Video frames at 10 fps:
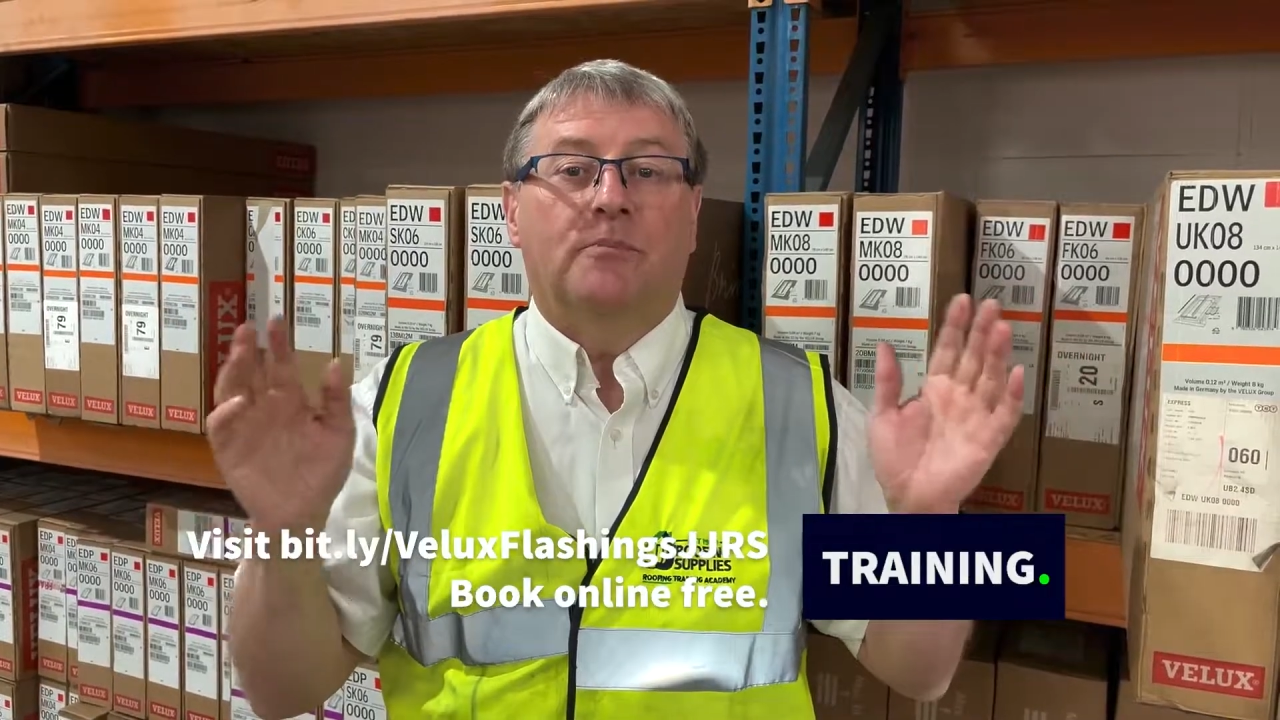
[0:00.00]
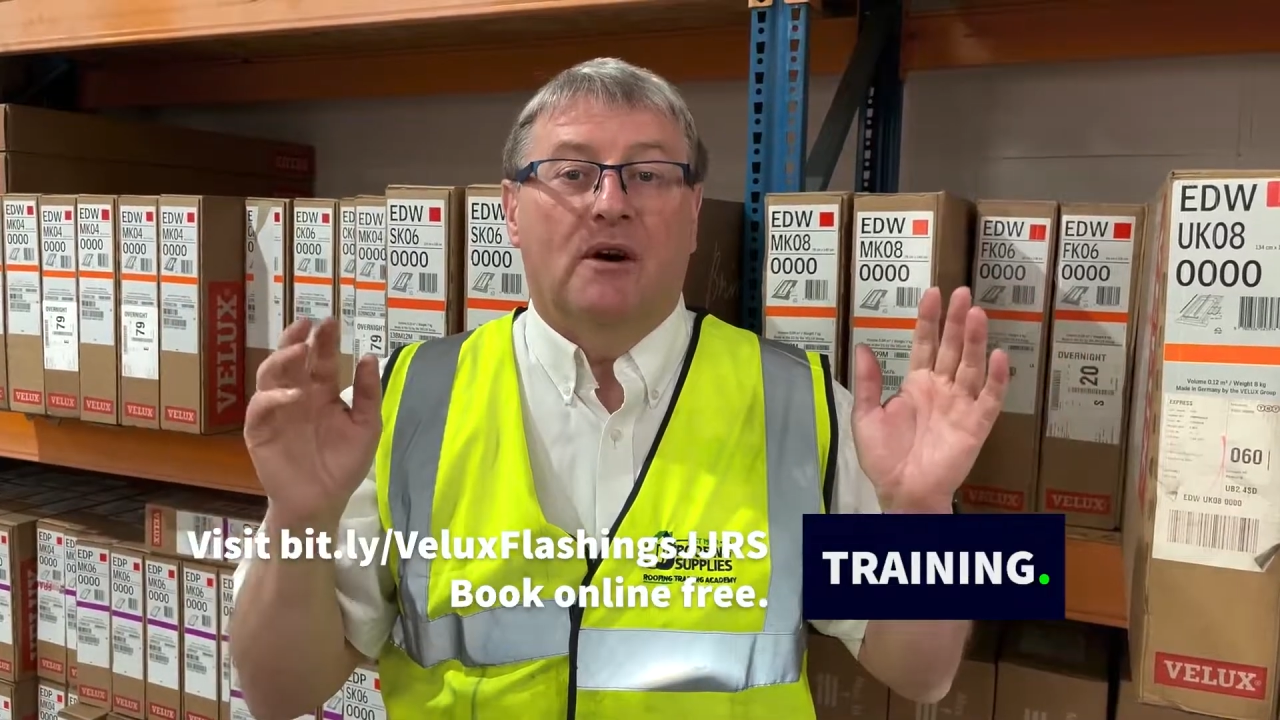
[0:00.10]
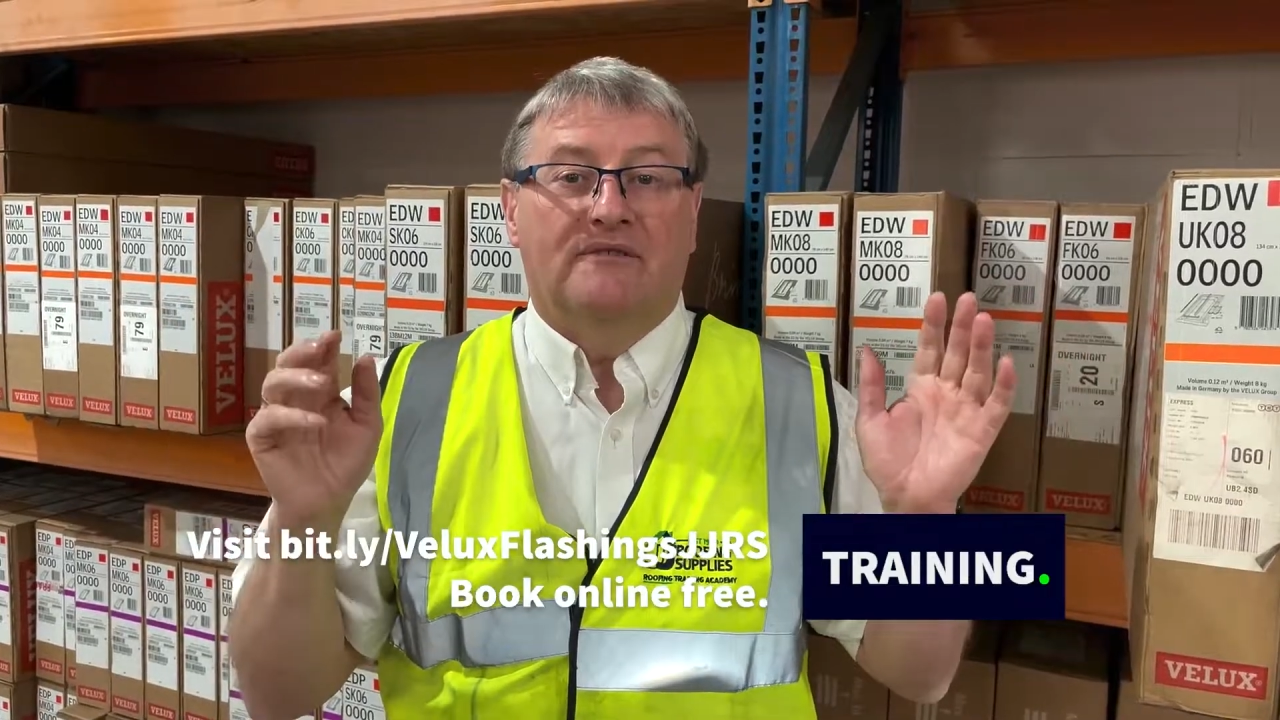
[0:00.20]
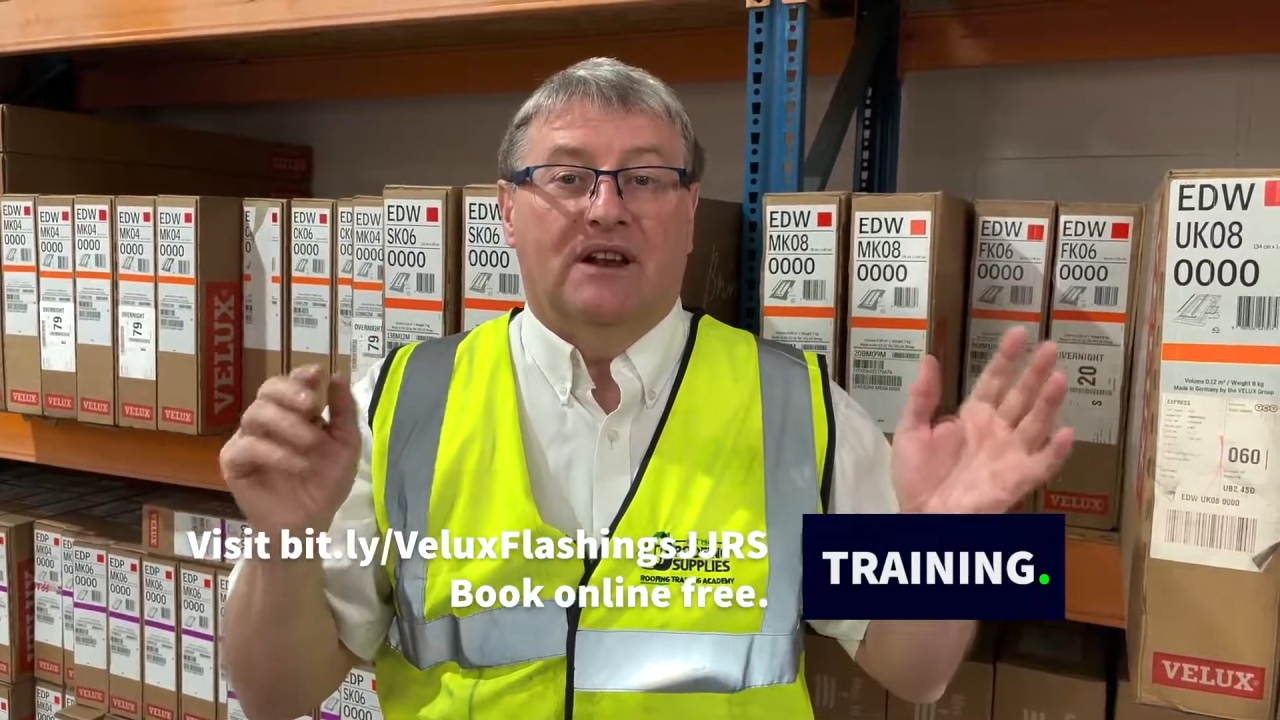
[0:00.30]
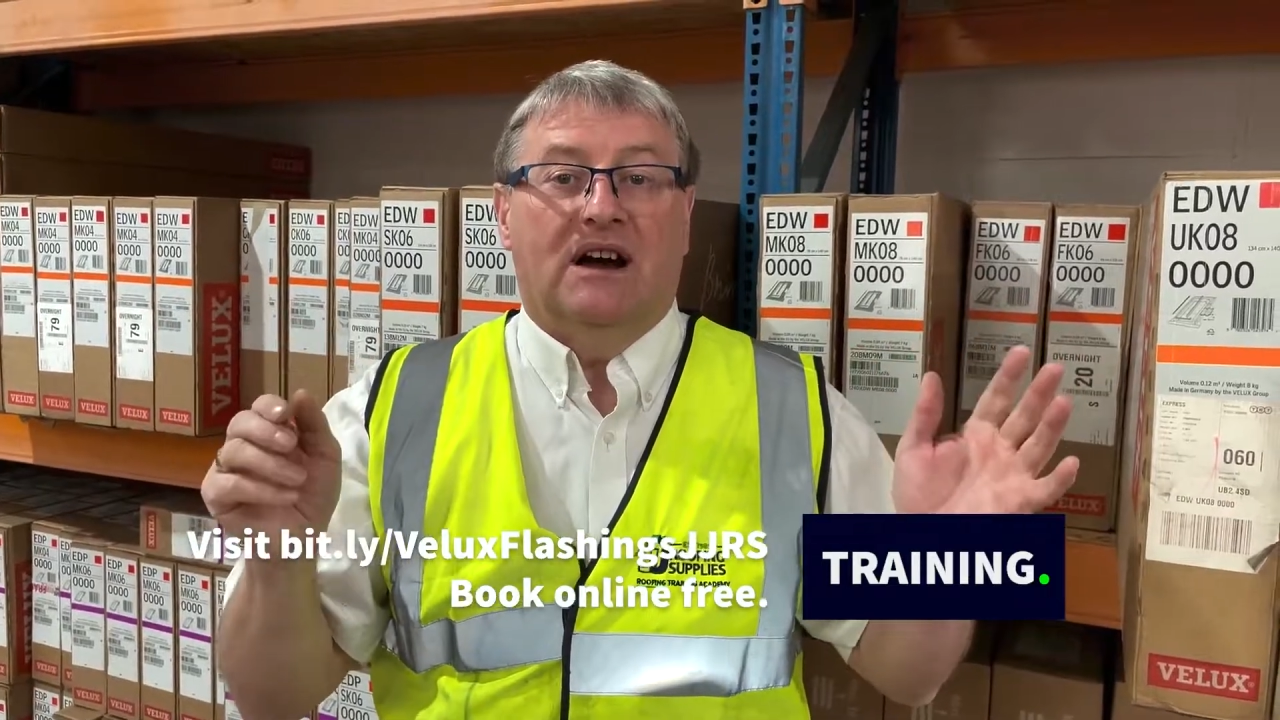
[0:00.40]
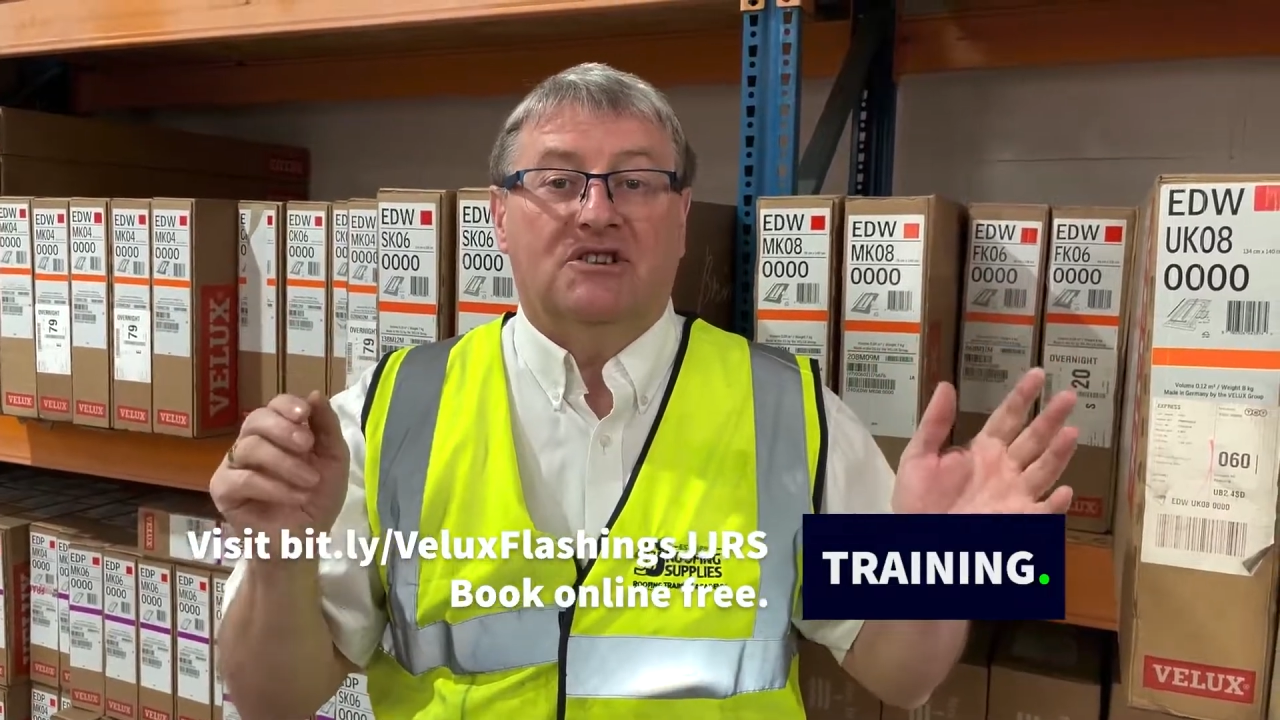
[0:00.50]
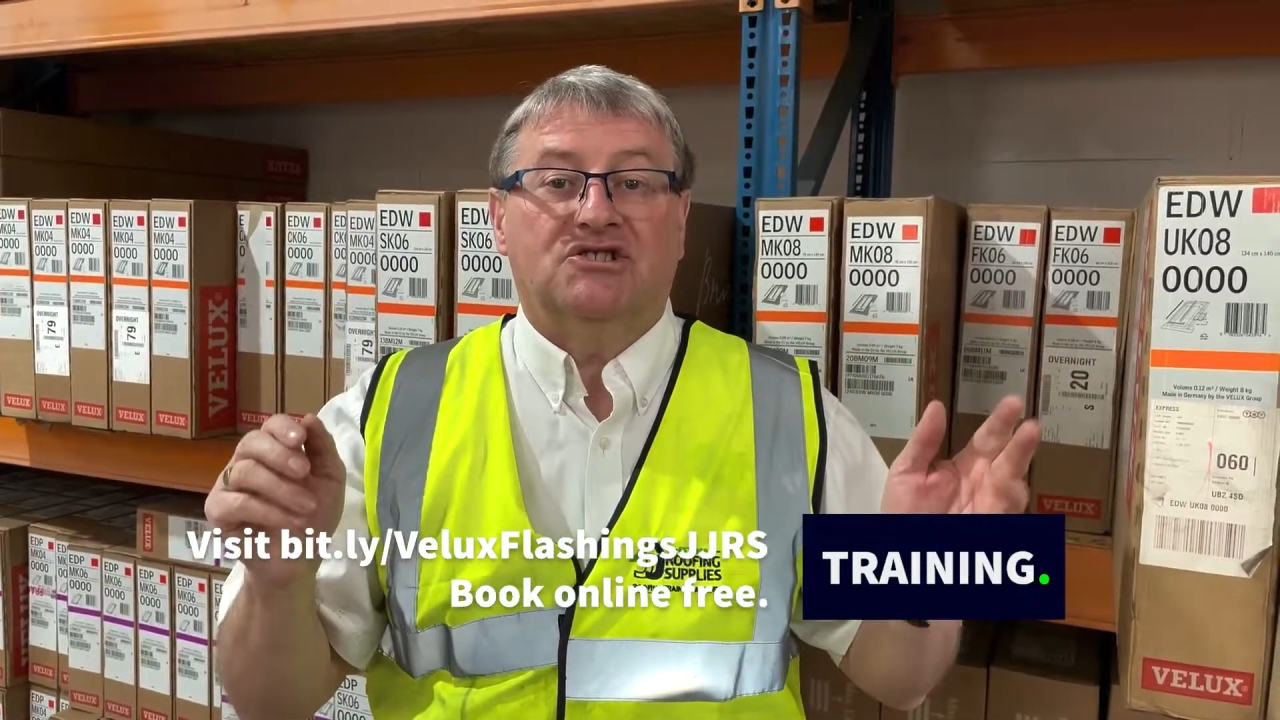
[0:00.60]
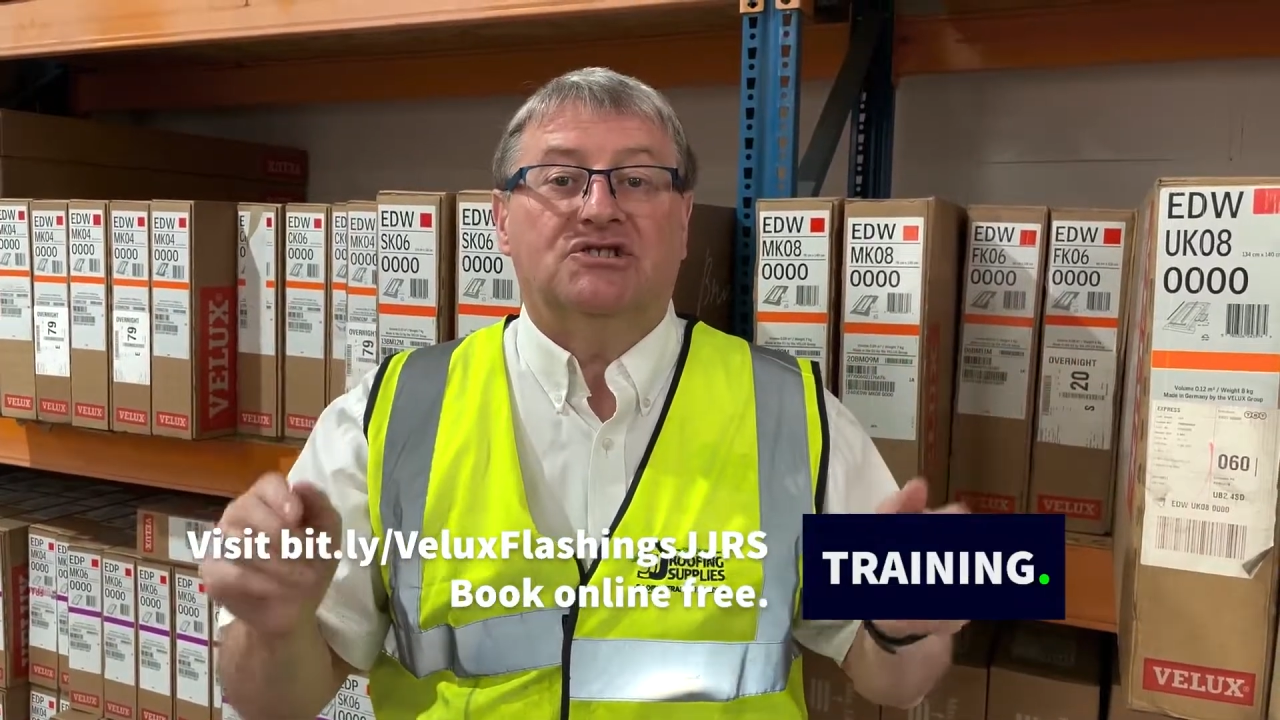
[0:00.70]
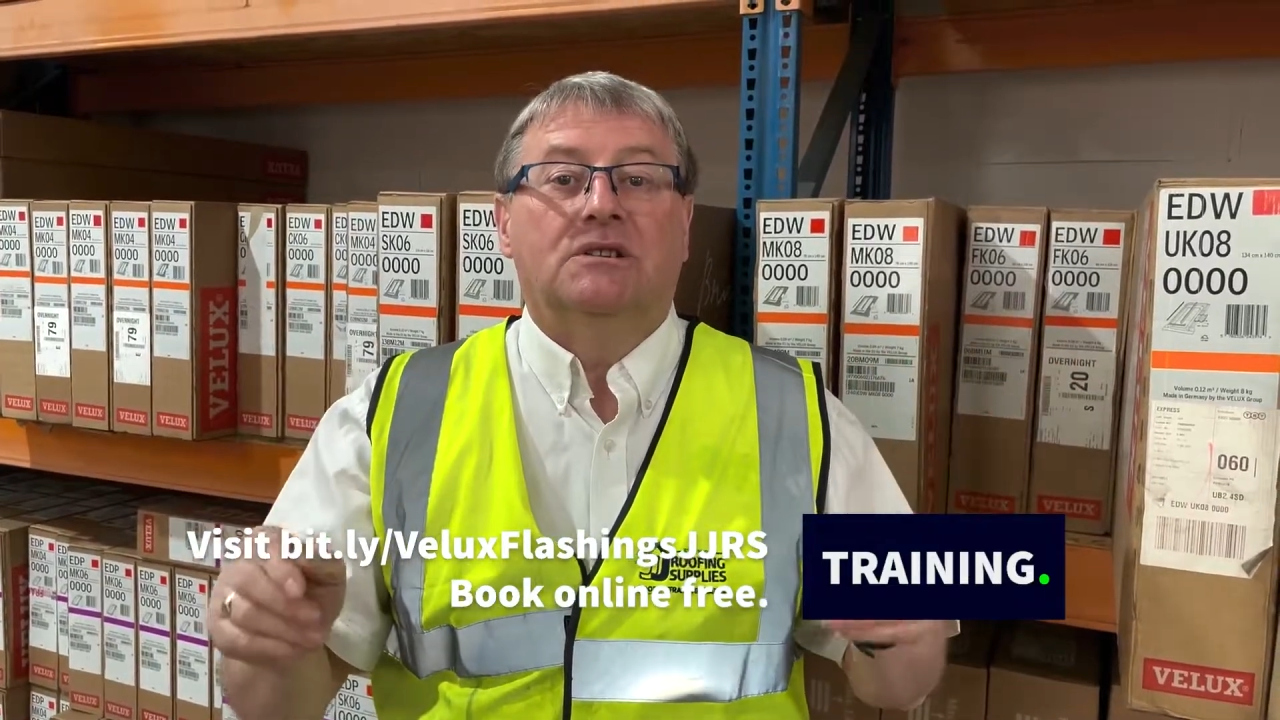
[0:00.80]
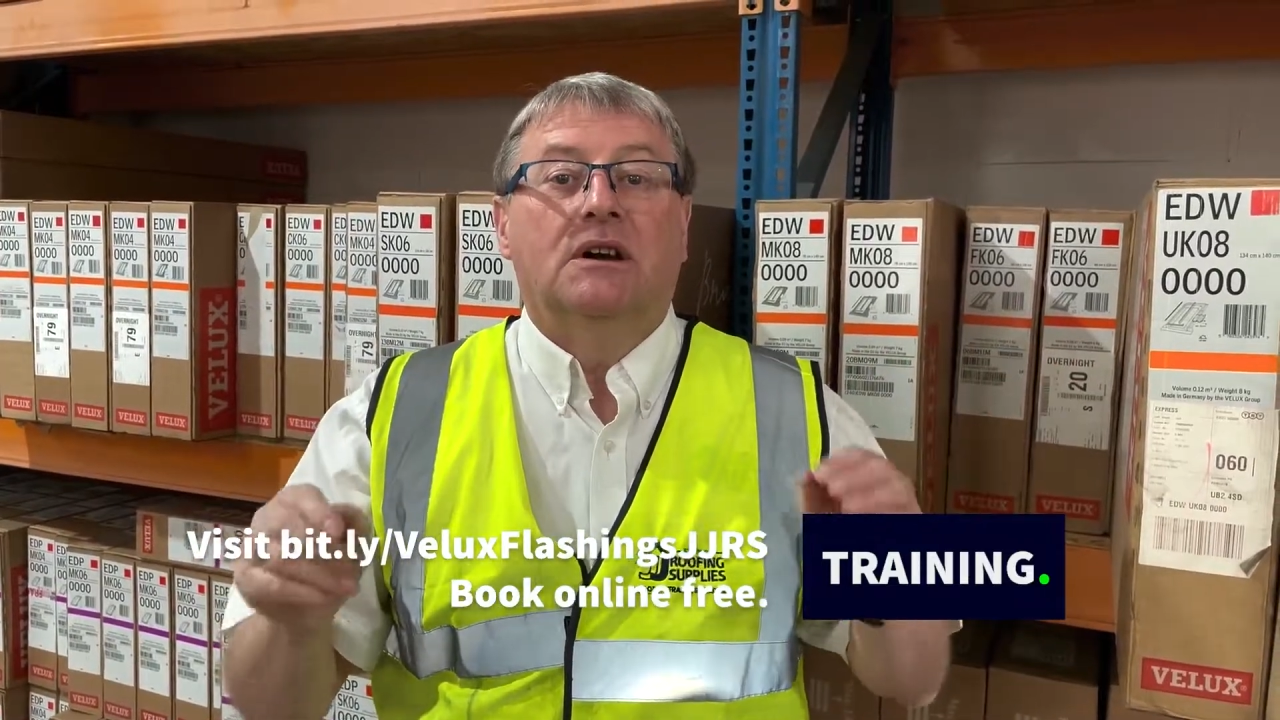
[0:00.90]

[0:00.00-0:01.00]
by Velux.